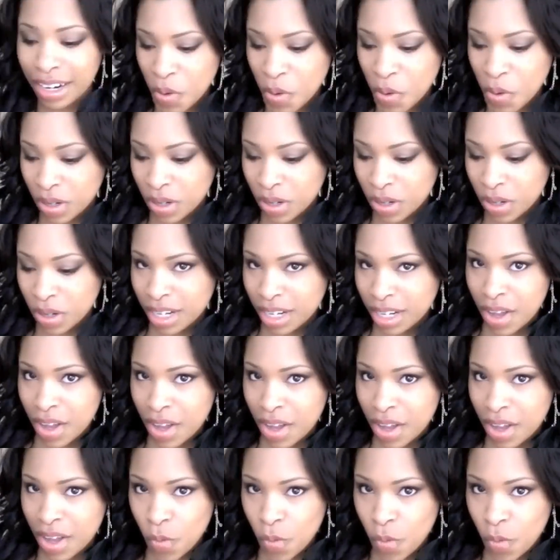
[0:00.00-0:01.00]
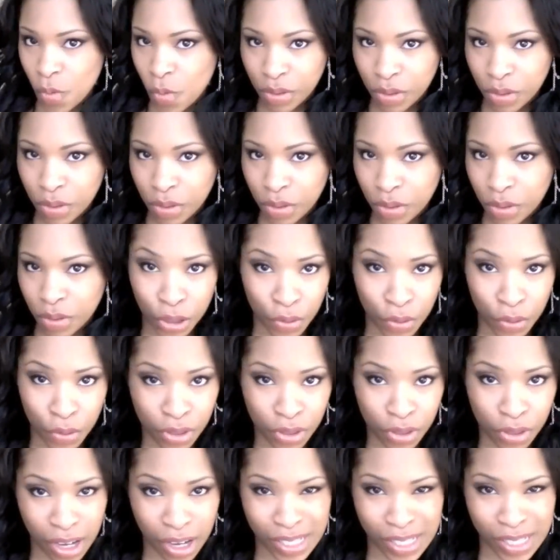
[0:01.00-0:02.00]
thought why not show you
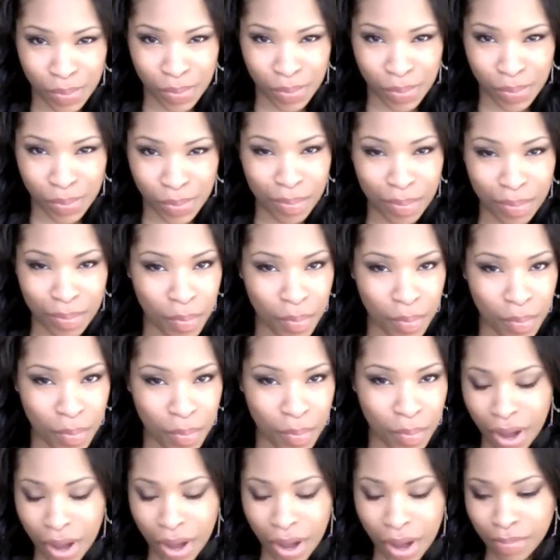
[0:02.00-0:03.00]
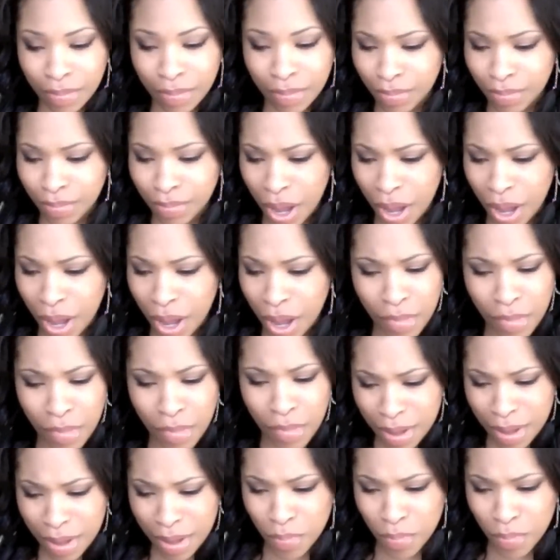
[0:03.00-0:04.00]
guys my my my
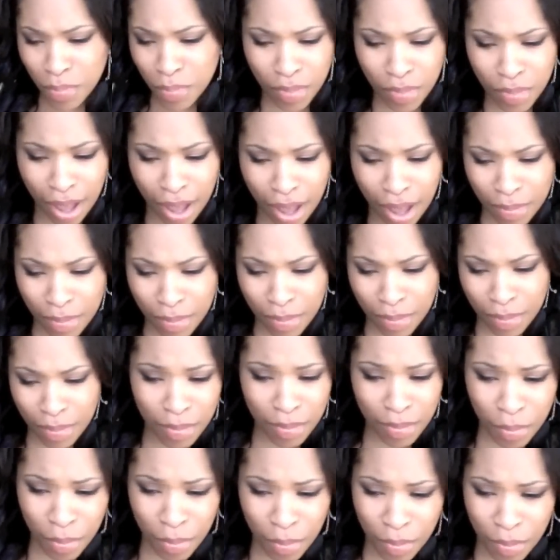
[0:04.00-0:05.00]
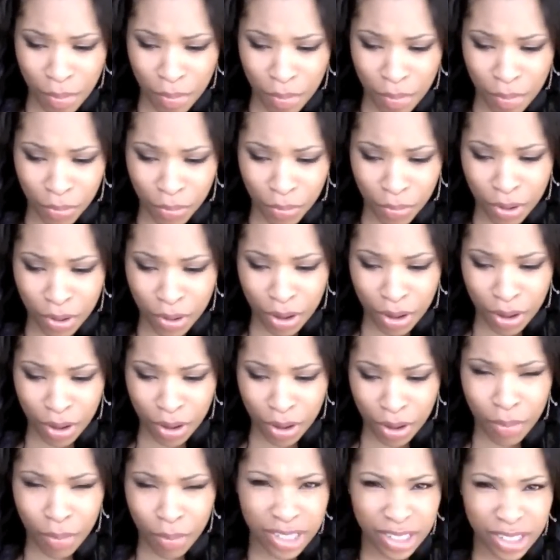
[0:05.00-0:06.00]
my my um,
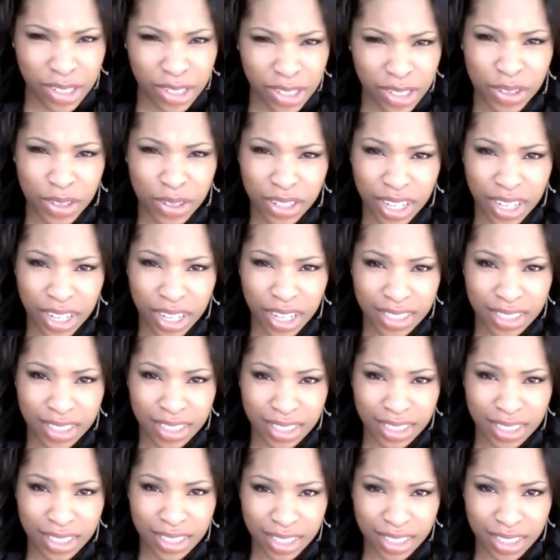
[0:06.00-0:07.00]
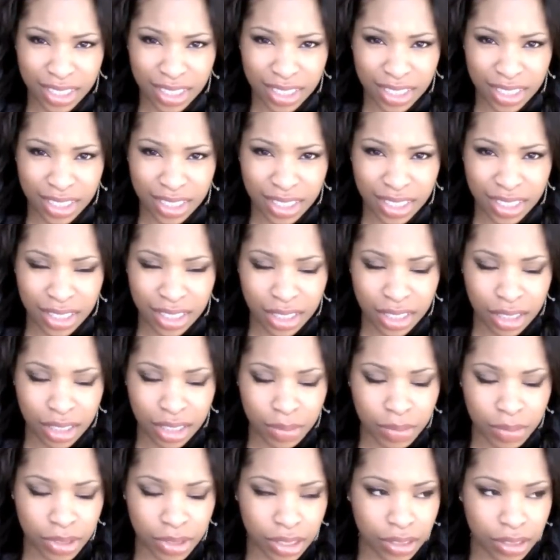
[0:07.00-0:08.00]
what am I showing you guys?
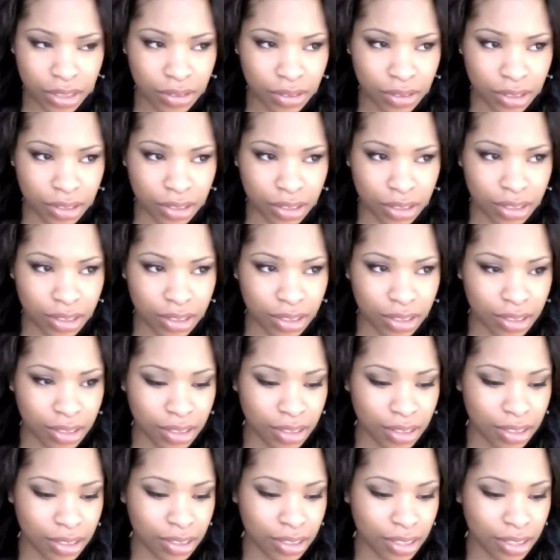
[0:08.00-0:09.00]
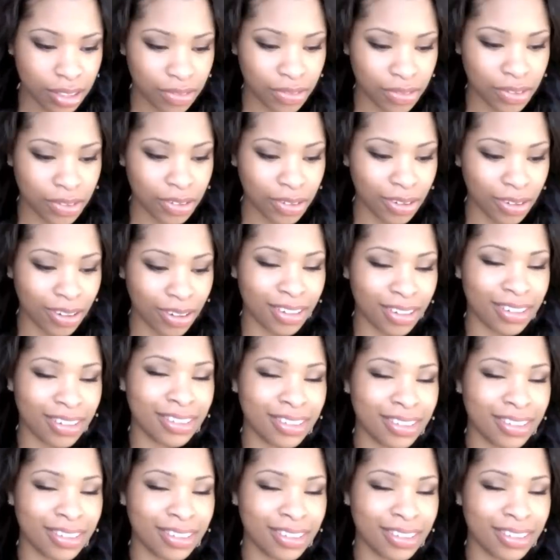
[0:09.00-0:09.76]
Oh my god. I forgot